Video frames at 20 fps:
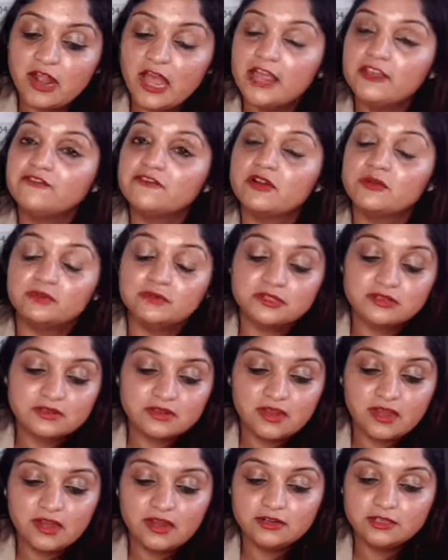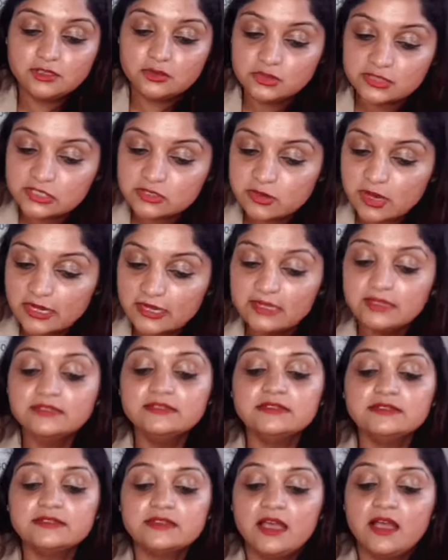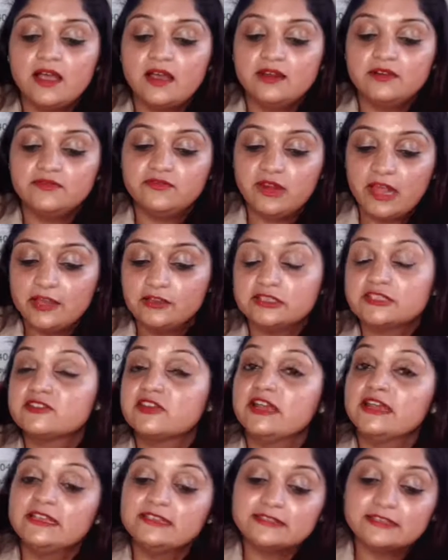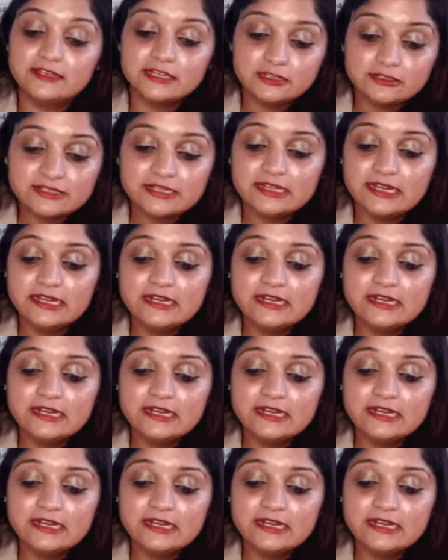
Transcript: fly from to Australians, fly Australians in New